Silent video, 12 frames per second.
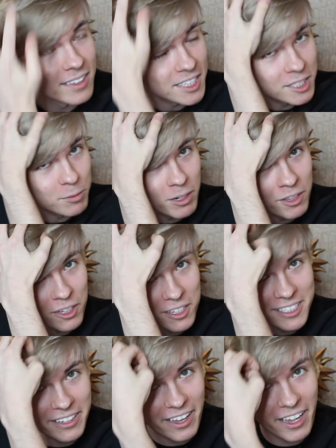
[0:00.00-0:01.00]
This is what it
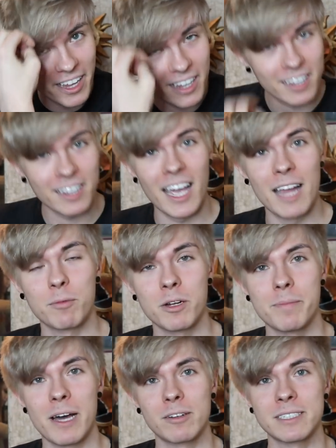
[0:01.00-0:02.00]
looks like, and we're
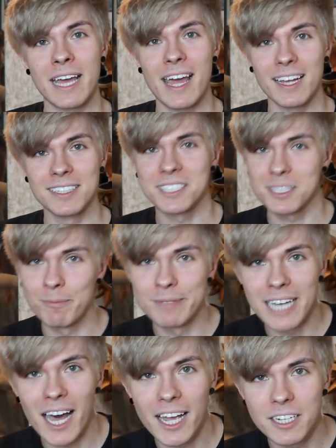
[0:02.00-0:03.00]
about to add some
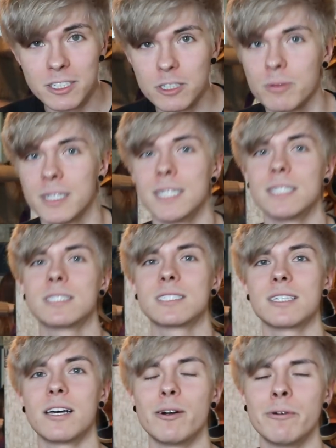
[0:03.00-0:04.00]
dye to it.
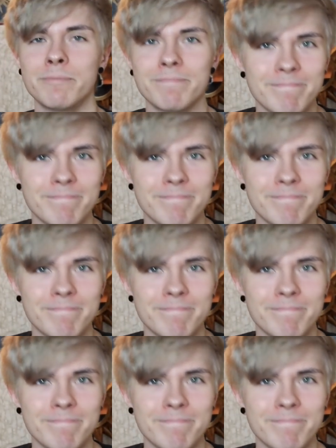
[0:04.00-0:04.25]
So